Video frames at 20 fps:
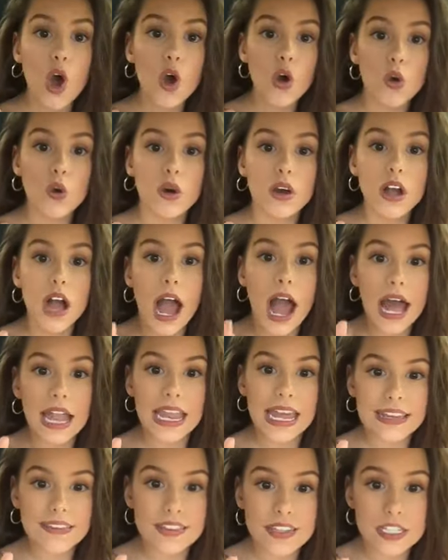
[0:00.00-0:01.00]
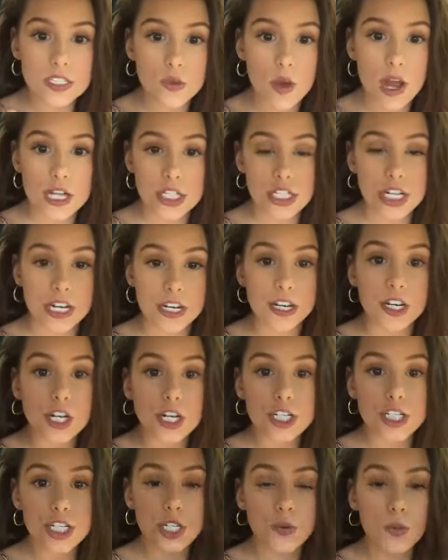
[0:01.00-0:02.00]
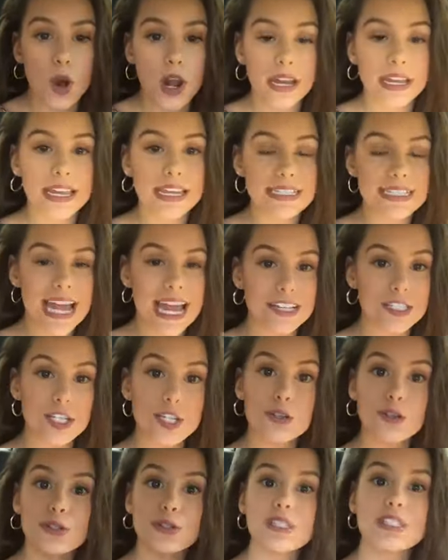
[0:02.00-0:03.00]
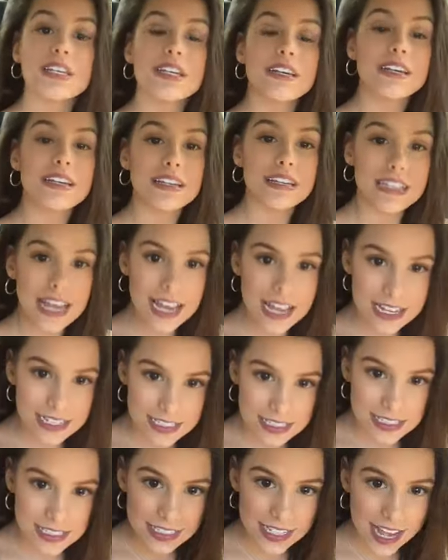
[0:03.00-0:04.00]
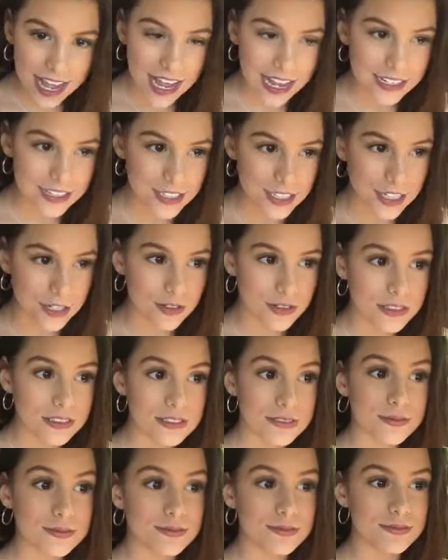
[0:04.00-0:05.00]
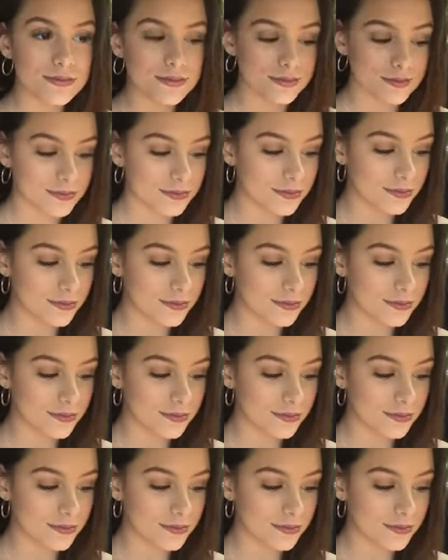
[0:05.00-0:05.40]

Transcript: with Devin. I like this question. Do you want to get tattoos? Yes. You are not permitted.